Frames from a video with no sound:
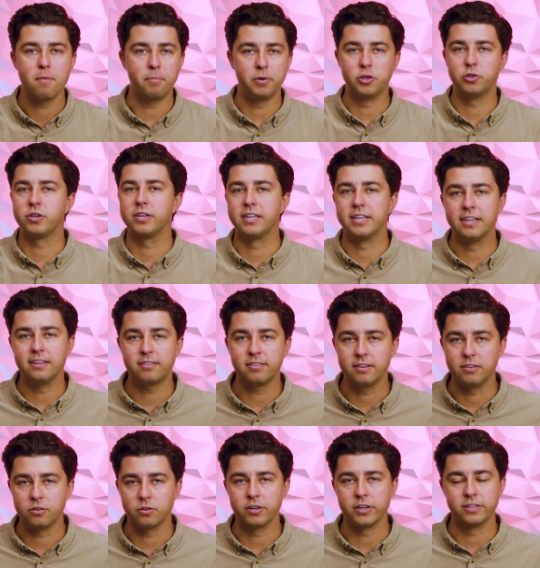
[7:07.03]
but you can easily
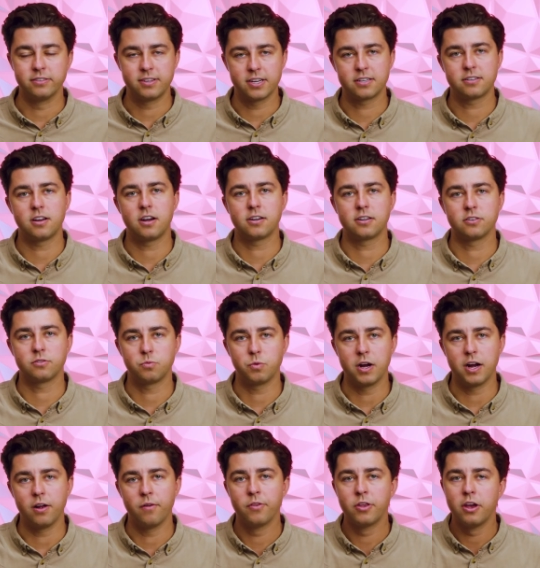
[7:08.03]
do it in TikTok as
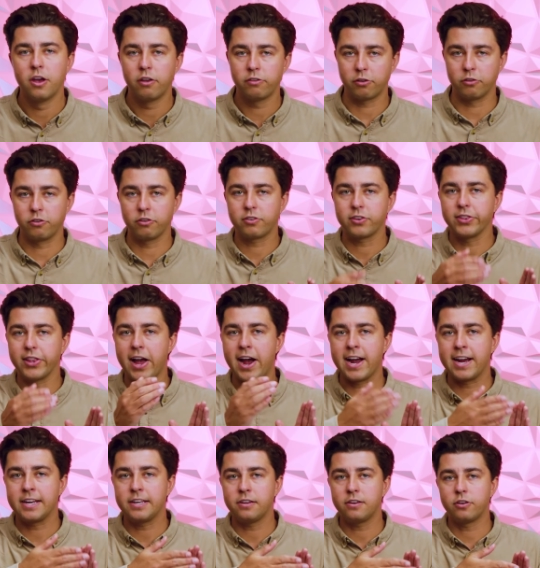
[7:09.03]
well. So just
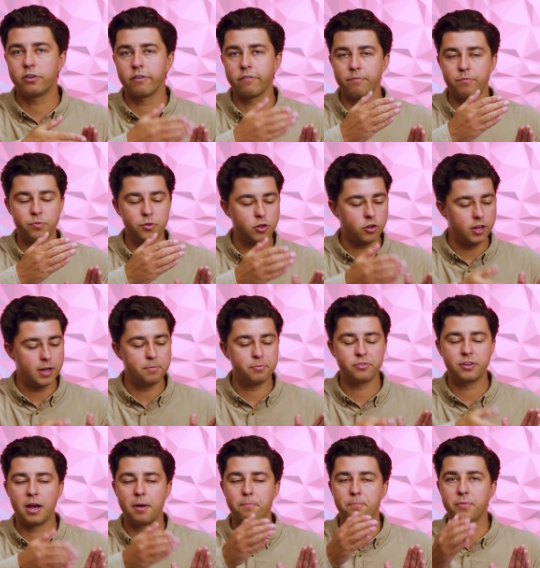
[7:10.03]
line your clips
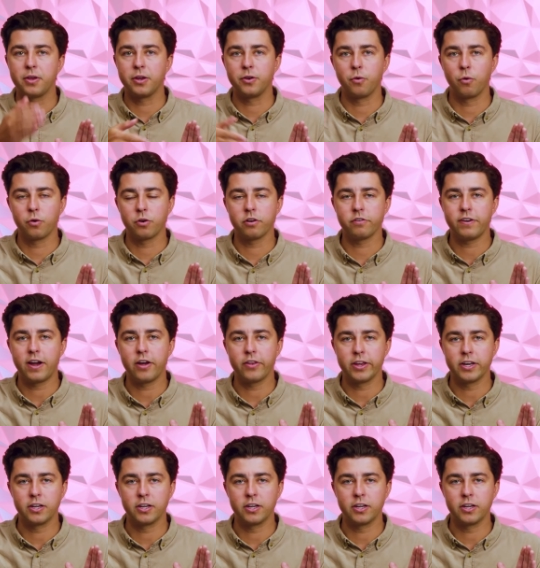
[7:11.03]
up in order of how they